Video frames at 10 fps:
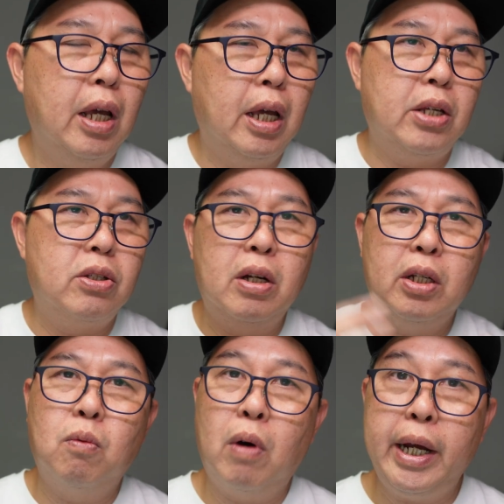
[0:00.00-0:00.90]
It's not
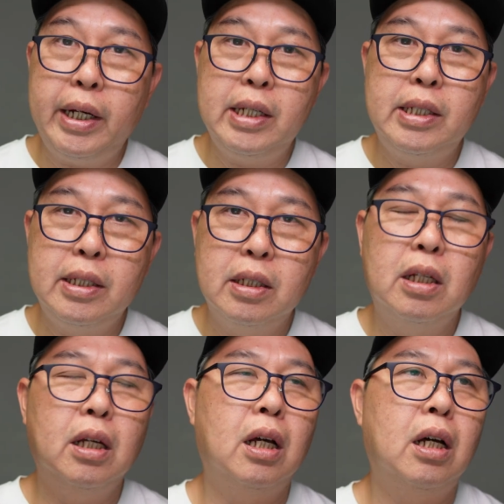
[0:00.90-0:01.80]
the widest,
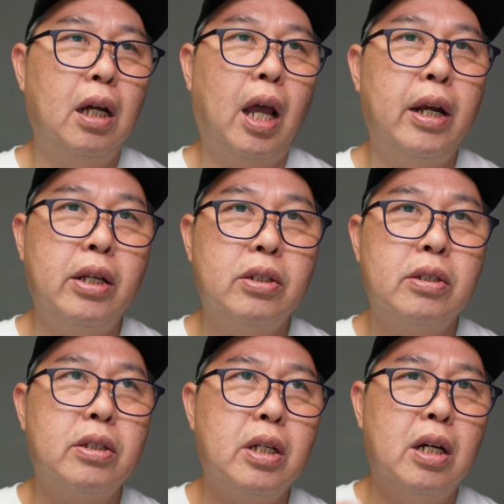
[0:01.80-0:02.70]
and
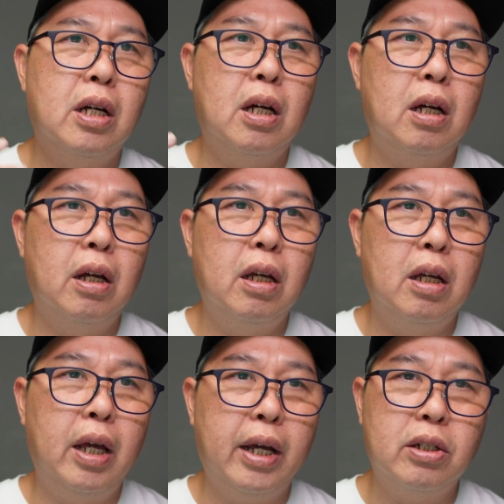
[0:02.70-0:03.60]
it's
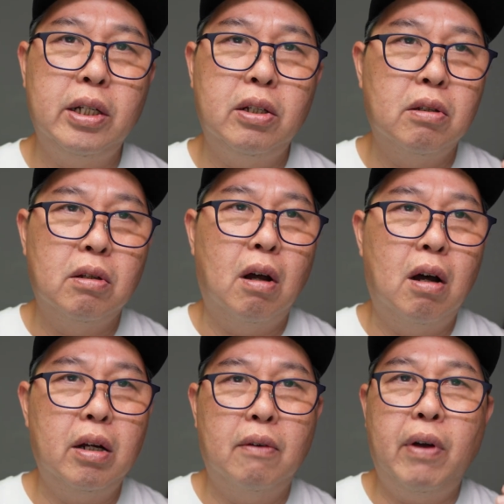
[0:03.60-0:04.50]
actually
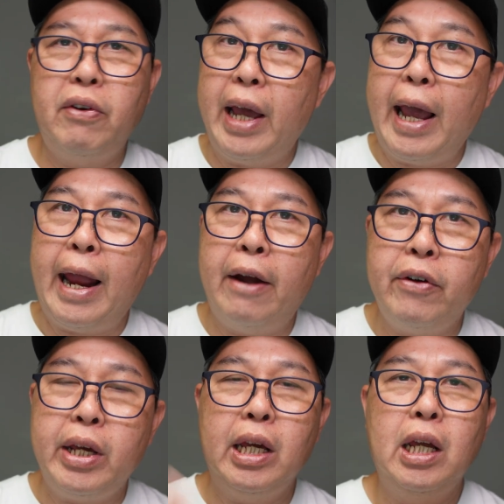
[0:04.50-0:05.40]
not a very
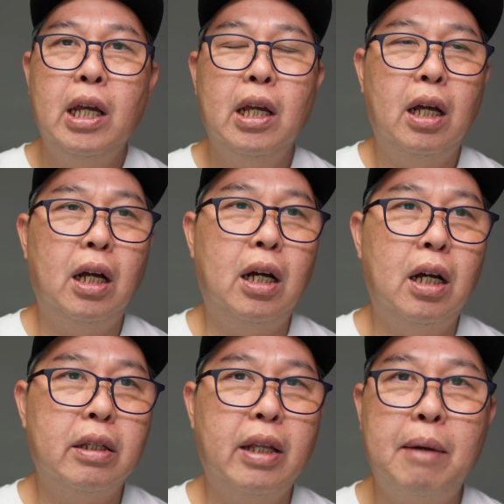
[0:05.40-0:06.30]
airy
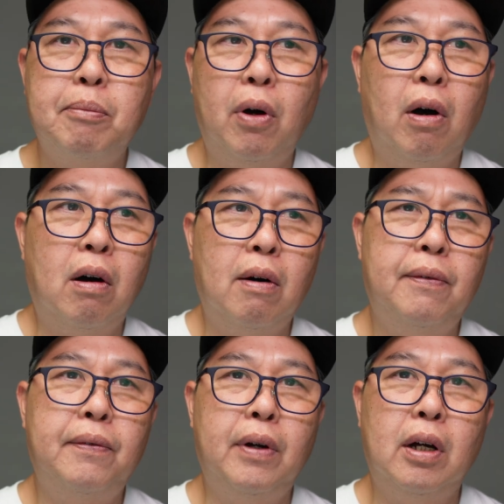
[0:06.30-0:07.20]
type
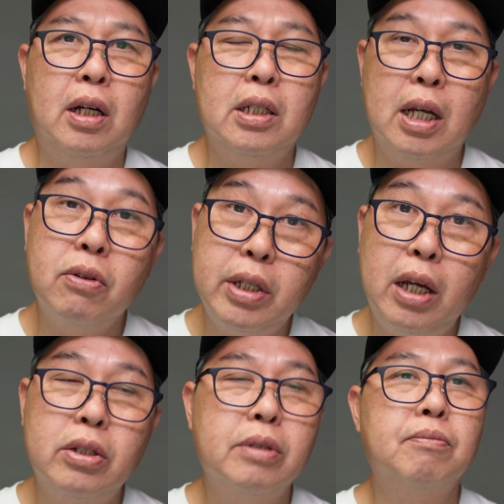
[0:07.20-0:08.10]
of
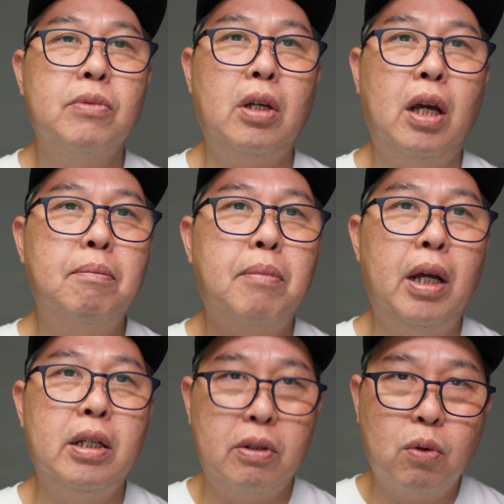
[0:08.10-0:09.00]
soundstage. Okay,
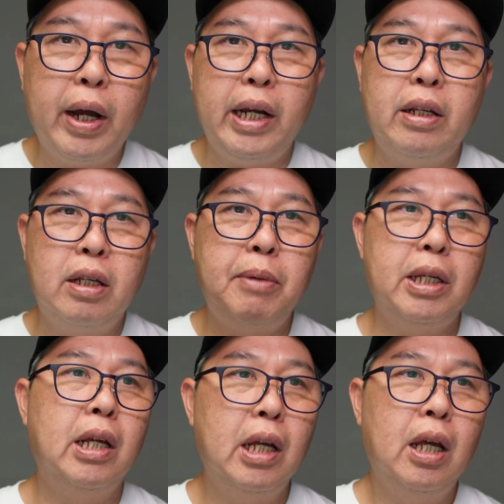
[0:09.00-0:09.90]
but it's quite
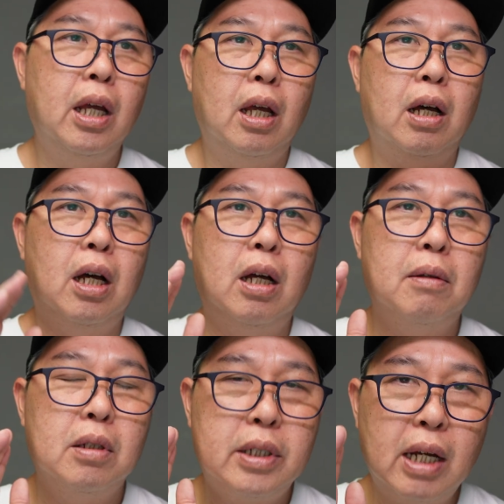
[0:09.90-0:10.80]
intimate.
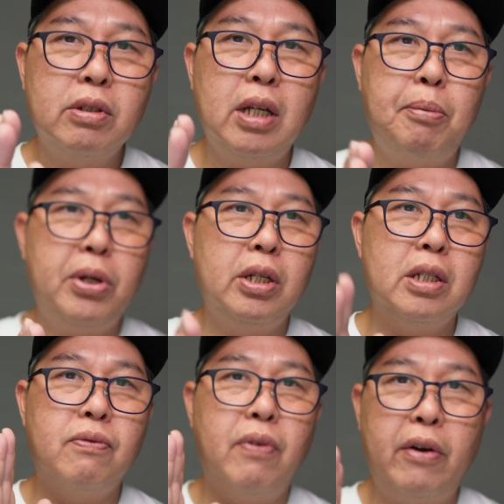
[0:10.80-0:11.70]
Sound separation
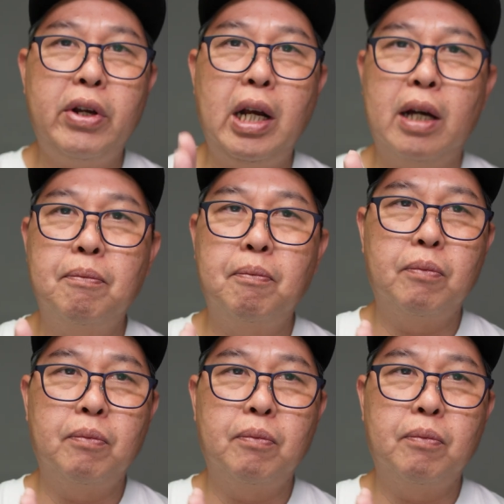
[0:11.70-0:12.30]
is very clear.